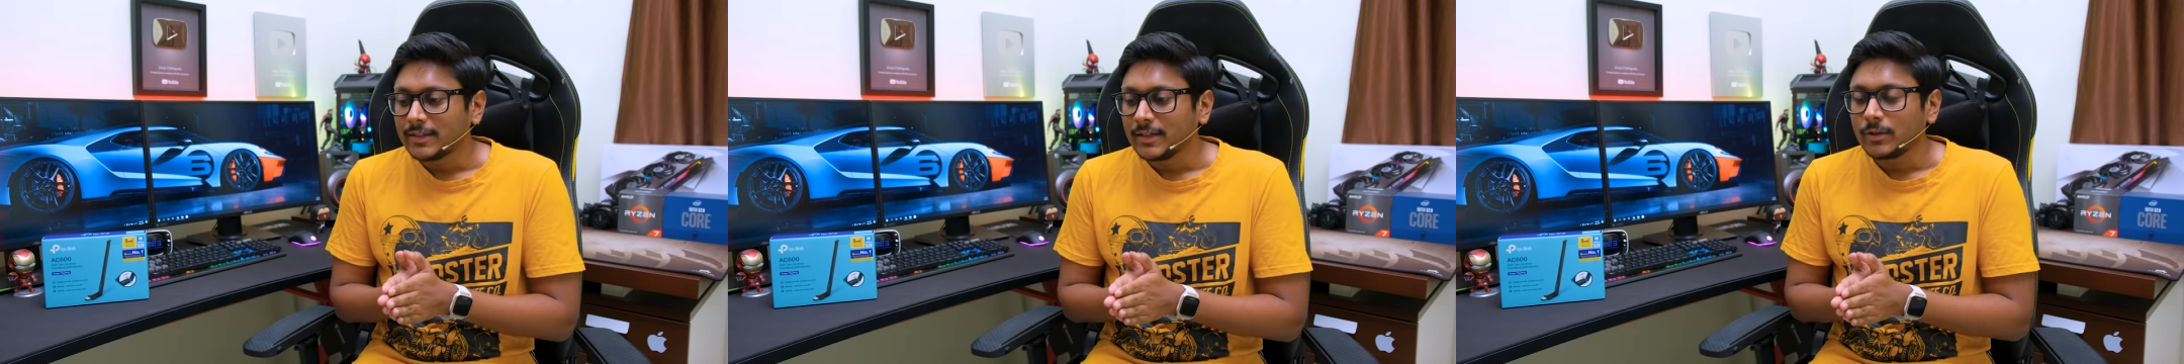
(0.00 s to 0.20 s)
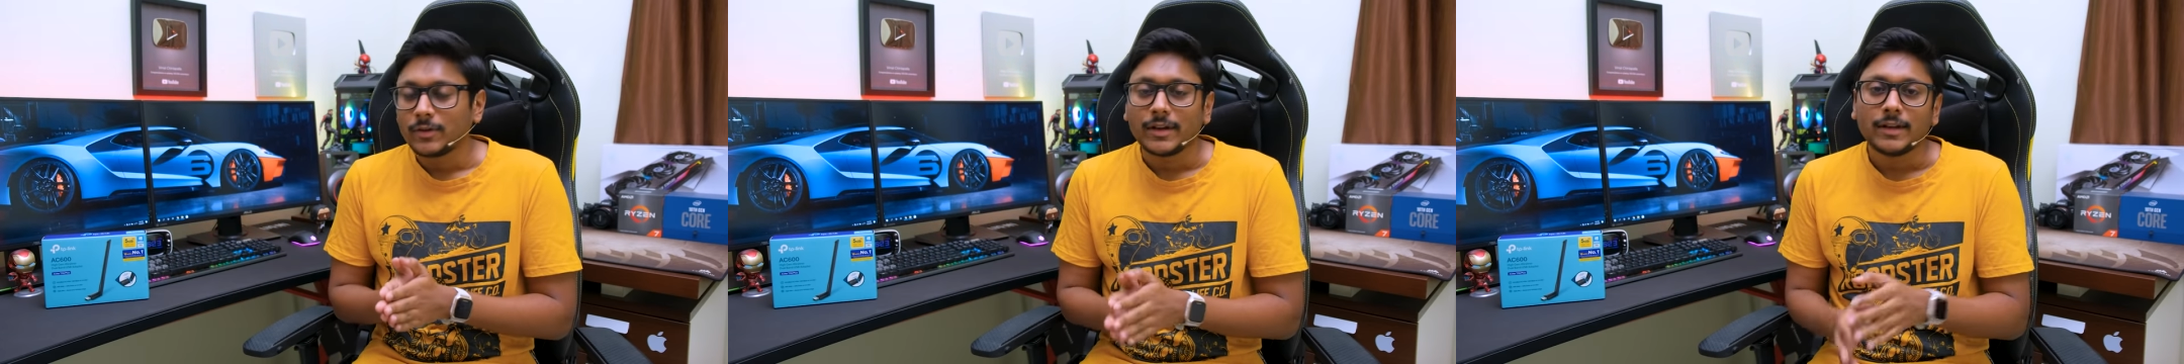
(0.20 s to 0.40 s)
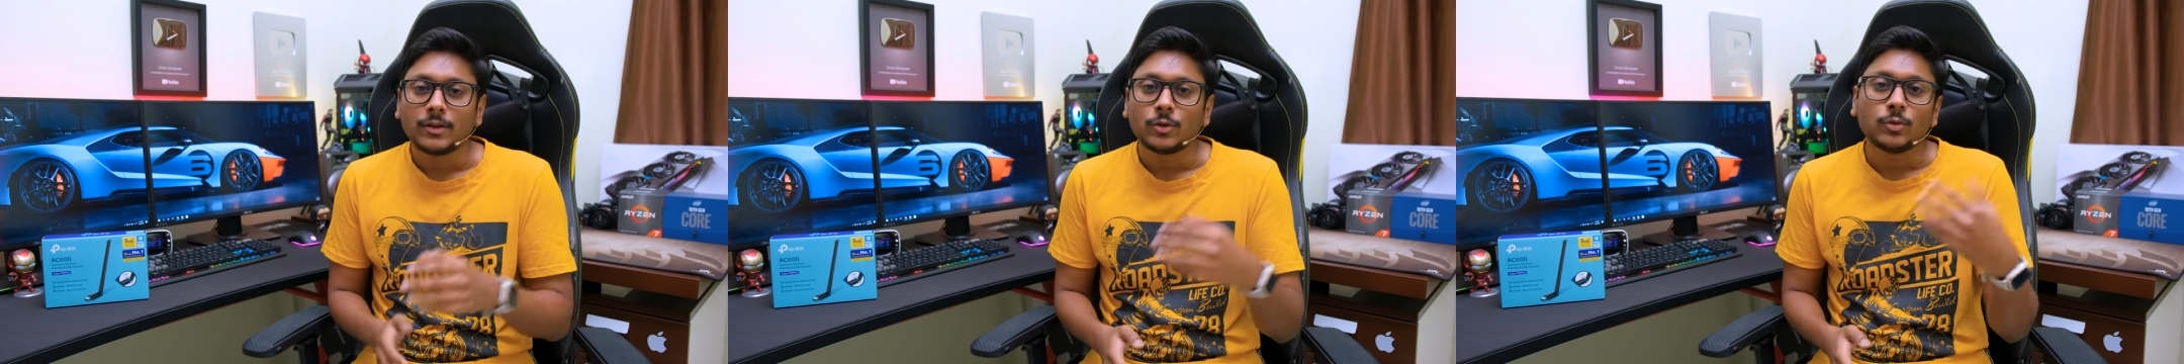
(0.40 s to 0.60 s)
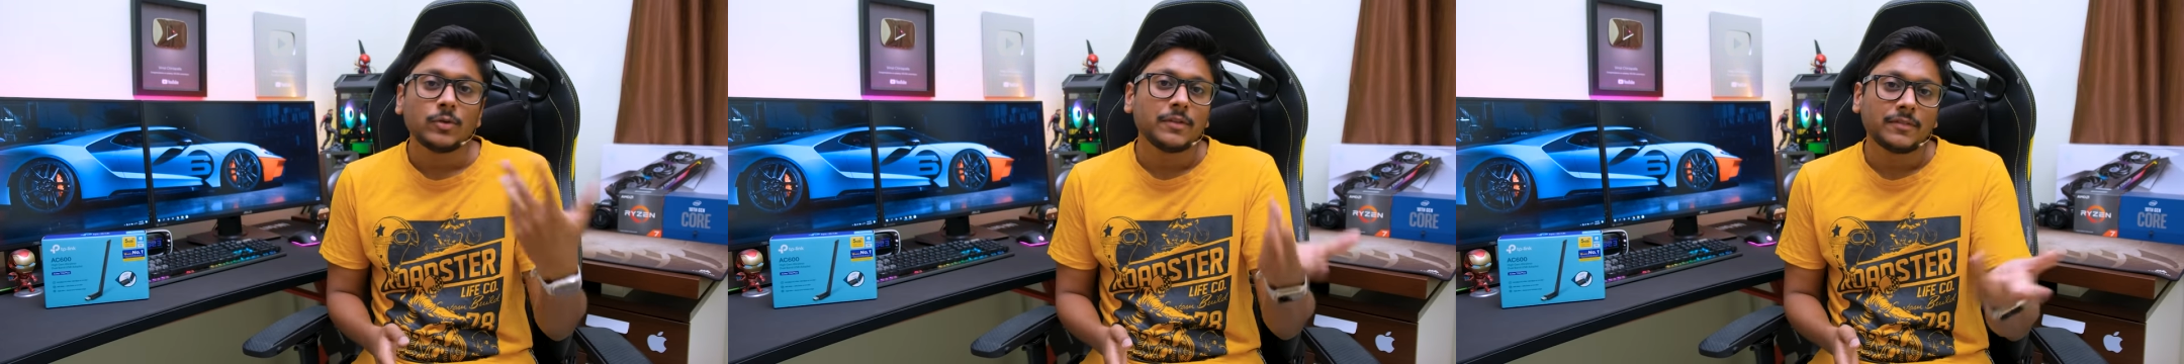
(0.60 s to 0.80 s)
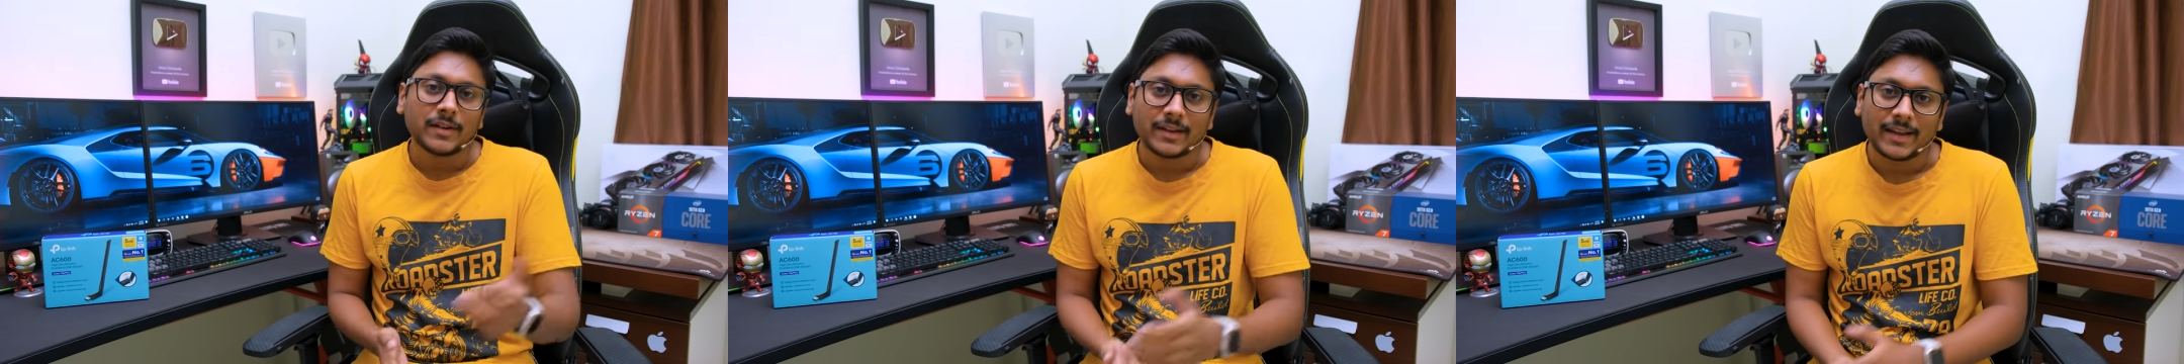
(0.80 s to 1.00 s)
see, you get two
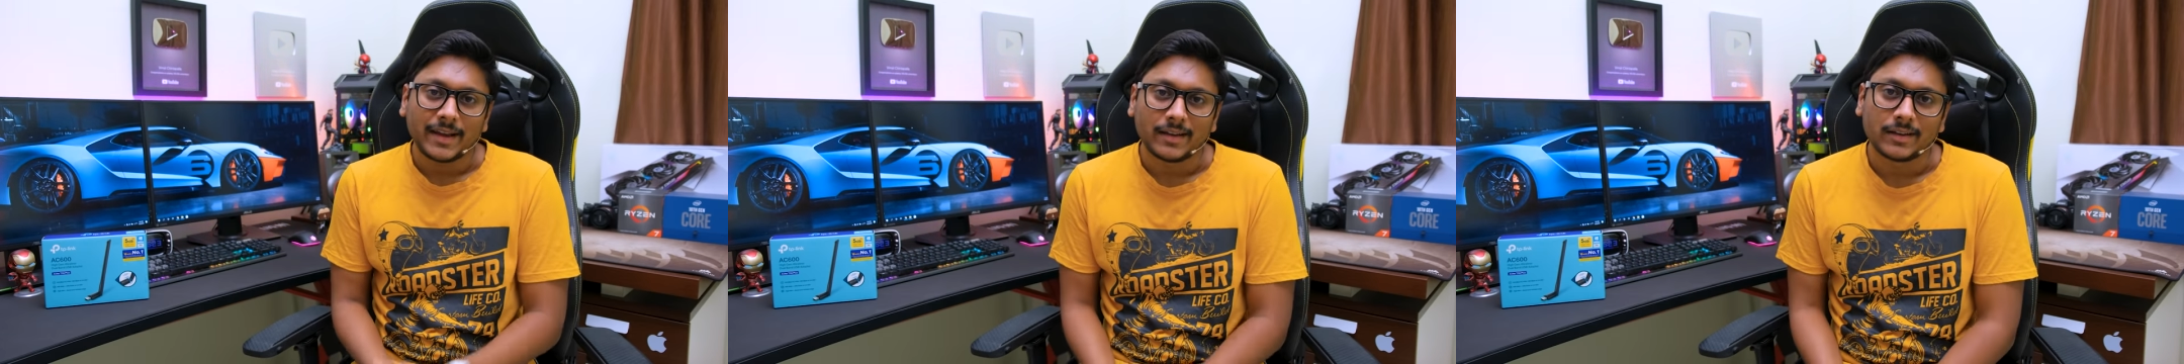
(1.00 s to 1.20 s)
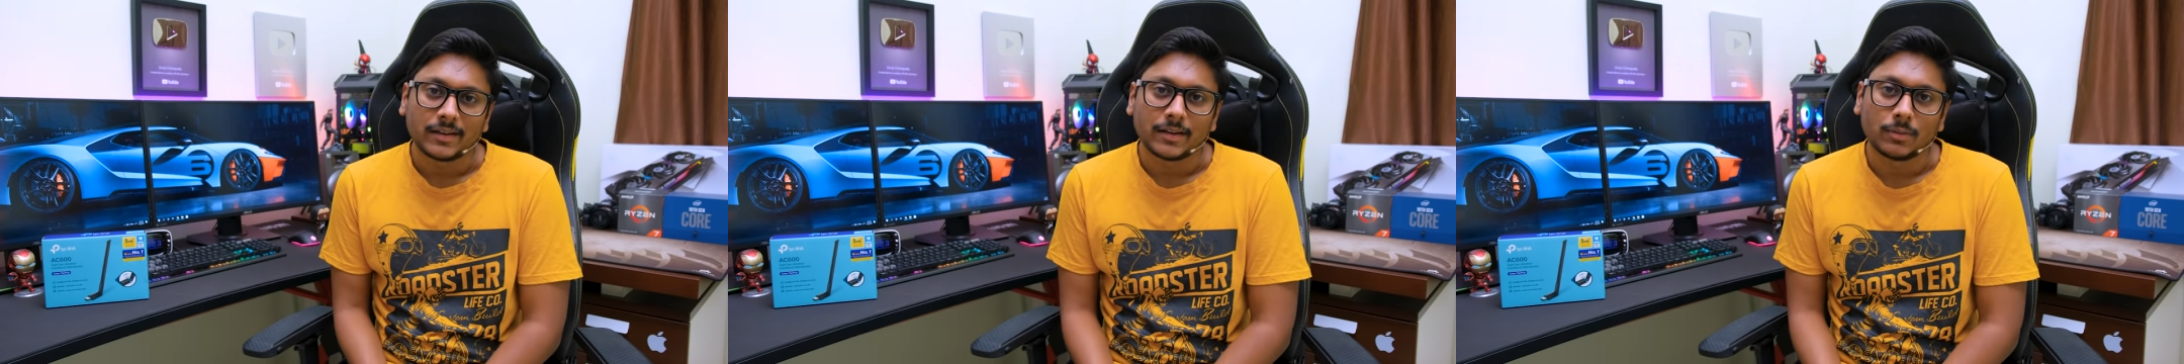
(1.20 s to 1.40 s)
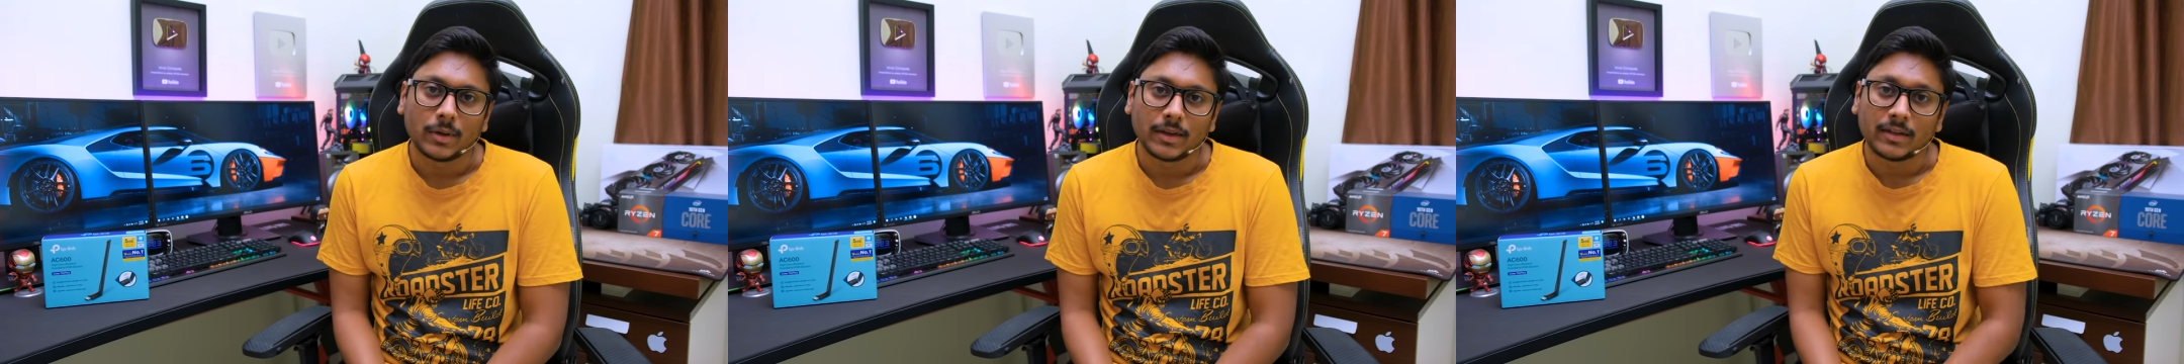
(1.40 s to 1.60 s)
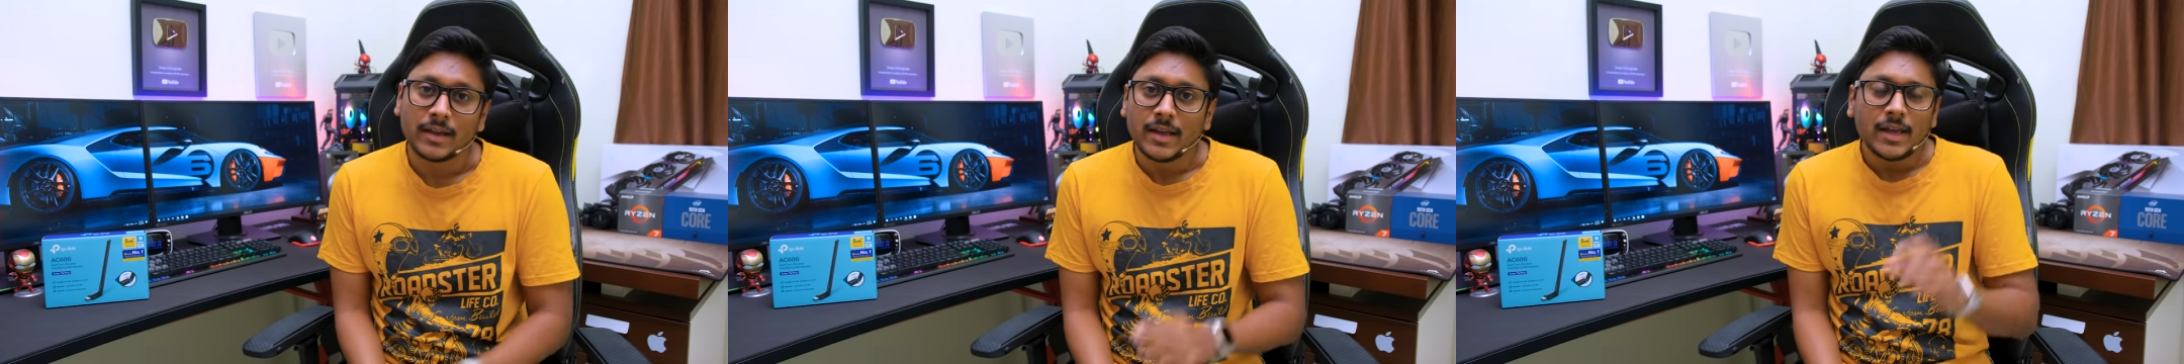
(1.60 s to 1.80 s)
different category one.